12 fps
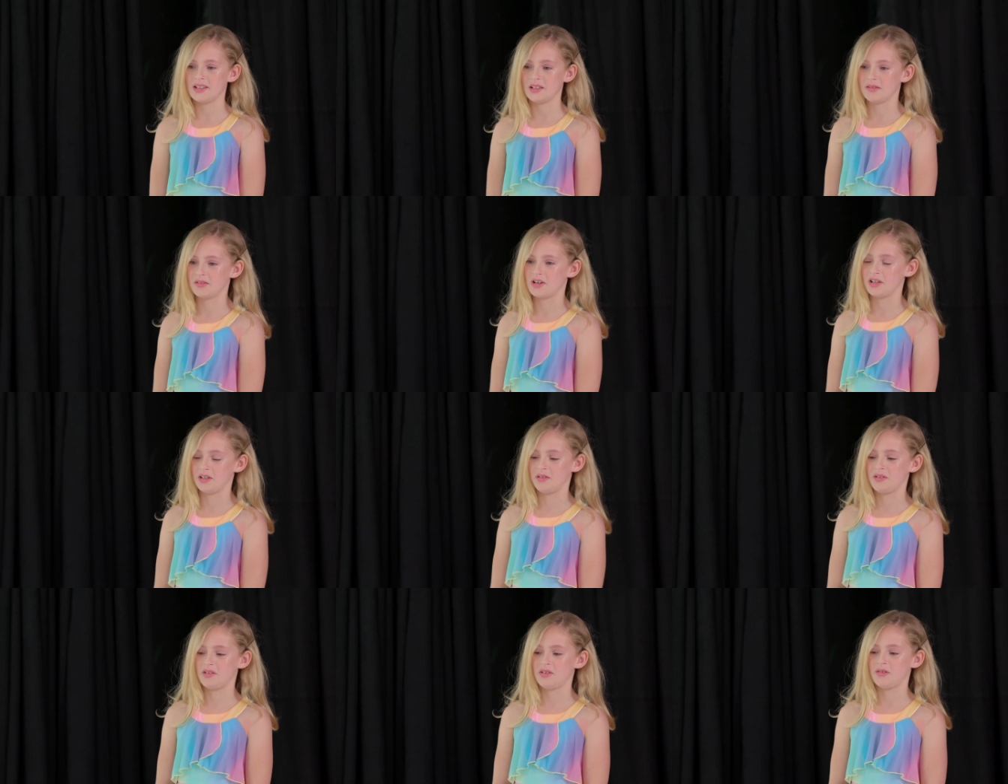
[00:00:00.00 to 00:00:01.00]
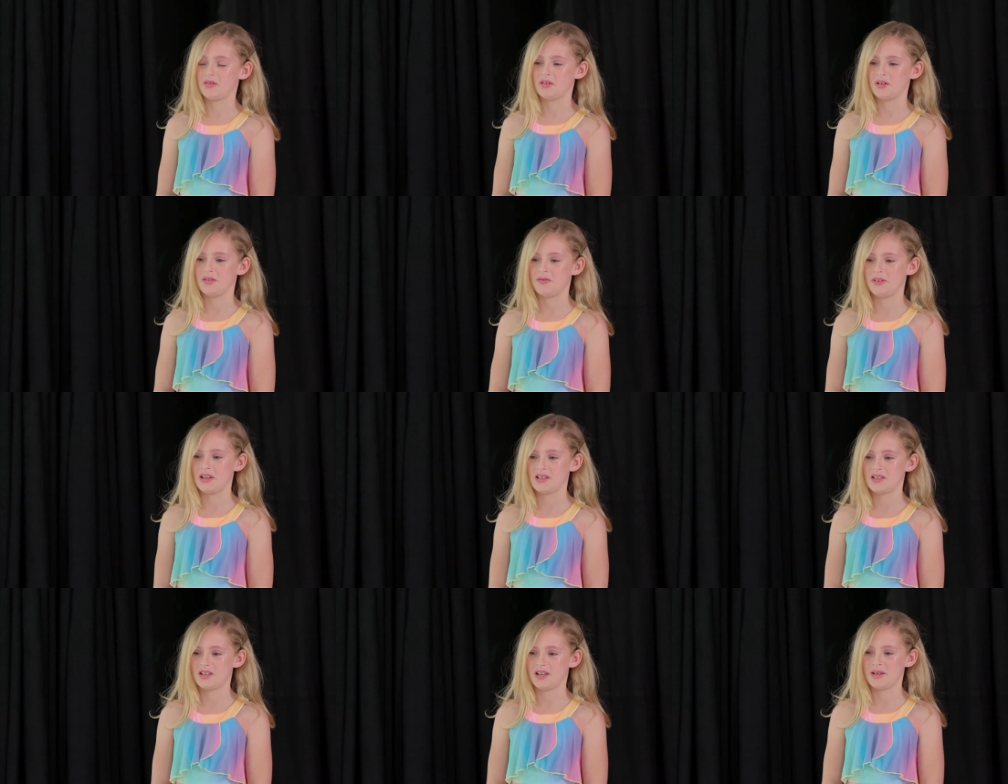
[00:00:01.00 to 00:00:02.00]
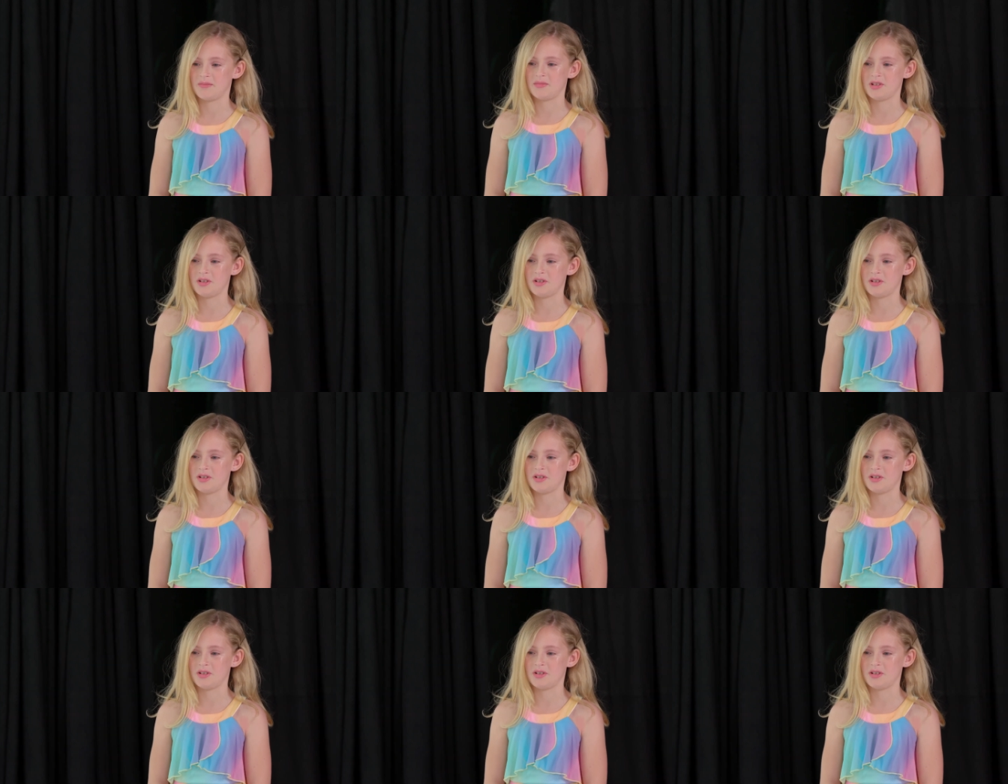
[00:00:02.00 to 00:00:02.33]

love calling you on FaceTime